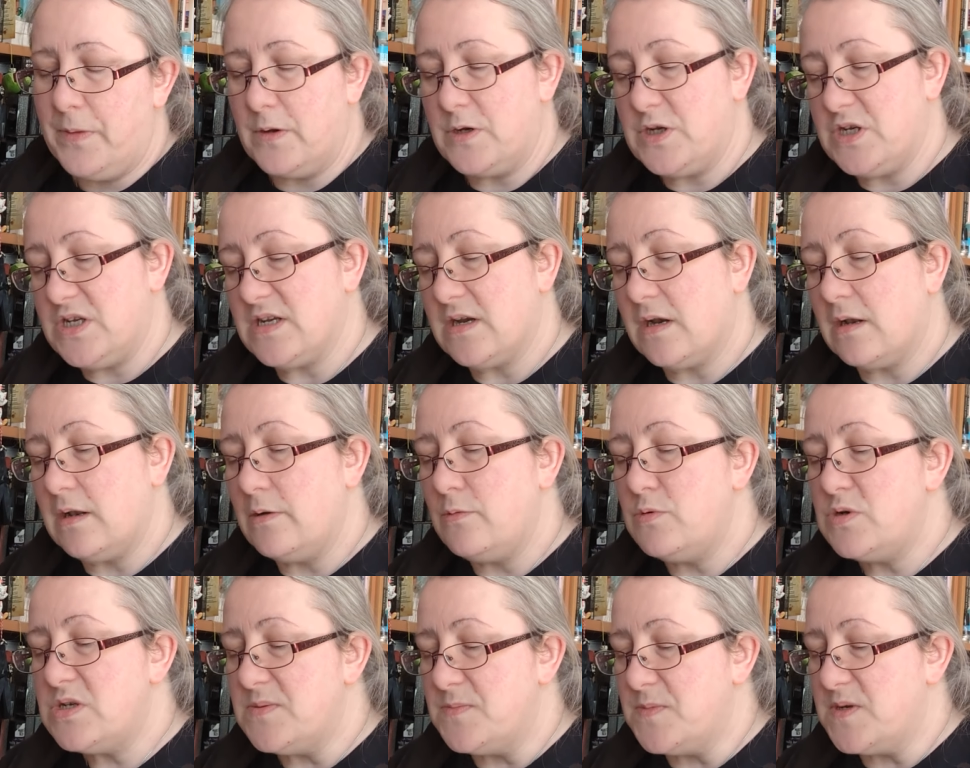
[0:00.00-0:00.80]
which is
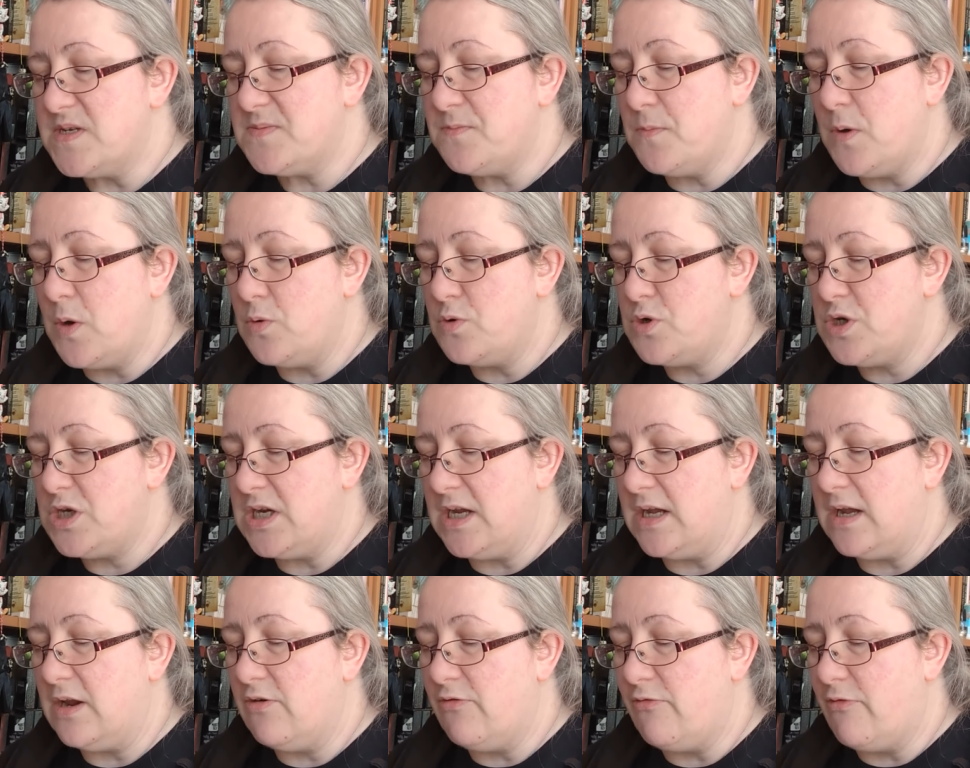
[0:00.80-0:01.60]
glutinous
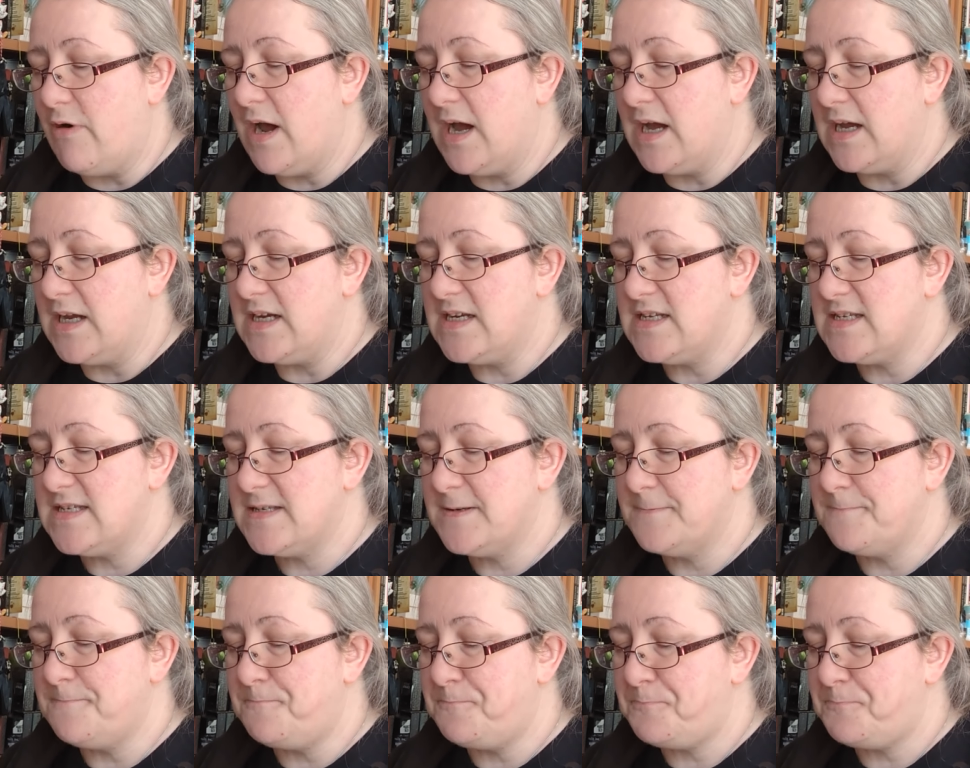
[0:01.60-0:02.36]
mochi rice,